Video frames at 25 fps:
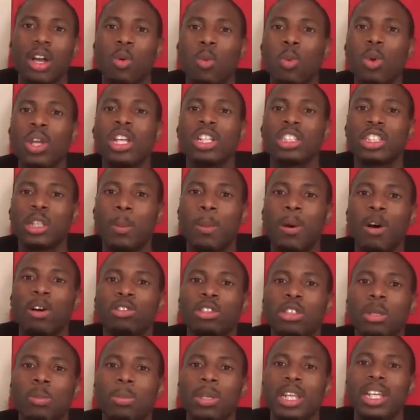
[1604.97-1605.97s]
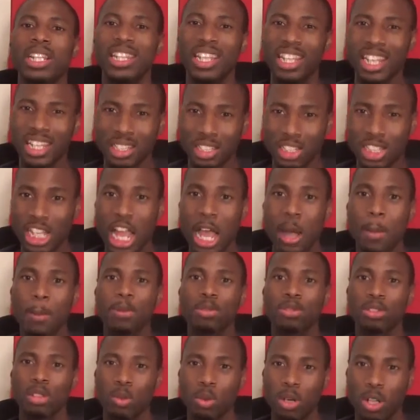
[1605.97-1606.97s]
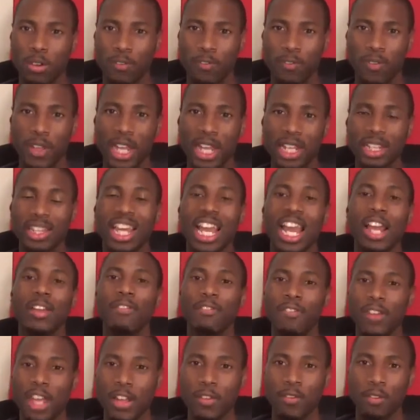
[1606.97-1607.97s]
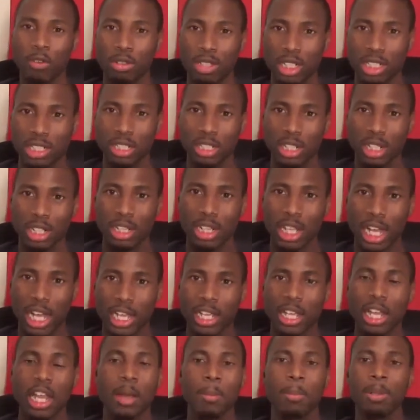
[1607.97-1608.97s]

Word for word: we are supposed to be the examples of what faith and faithfulness look like.